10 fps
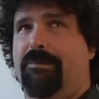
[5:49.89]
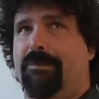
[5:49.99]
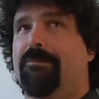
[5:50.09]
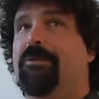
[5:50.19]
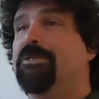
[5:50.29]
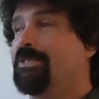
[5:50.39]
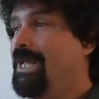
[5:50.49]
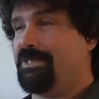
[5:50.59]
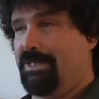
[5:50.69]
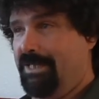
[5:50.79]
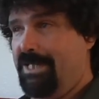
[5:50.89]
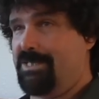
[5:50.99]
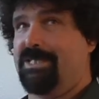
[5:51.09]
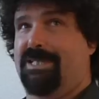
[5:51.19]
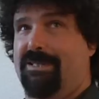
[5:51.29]
we used to actually
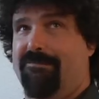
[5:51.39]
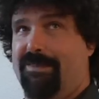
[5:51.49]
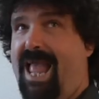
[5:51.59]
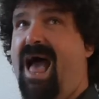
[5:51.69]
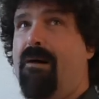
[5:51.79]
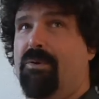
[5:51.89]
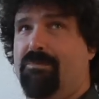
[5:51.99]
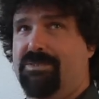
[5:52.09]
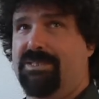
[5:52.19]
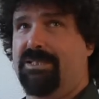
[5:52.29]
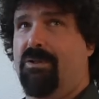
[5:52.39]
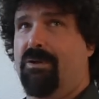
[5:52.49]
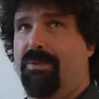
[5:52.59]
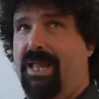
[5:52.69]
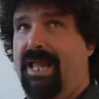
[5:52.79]
listen to the albums, the
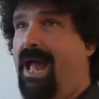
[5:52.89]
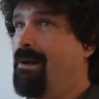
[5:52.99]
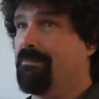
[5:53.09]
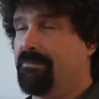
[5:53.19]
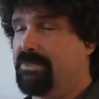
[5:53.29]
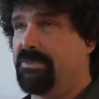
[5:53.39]
long playing albums.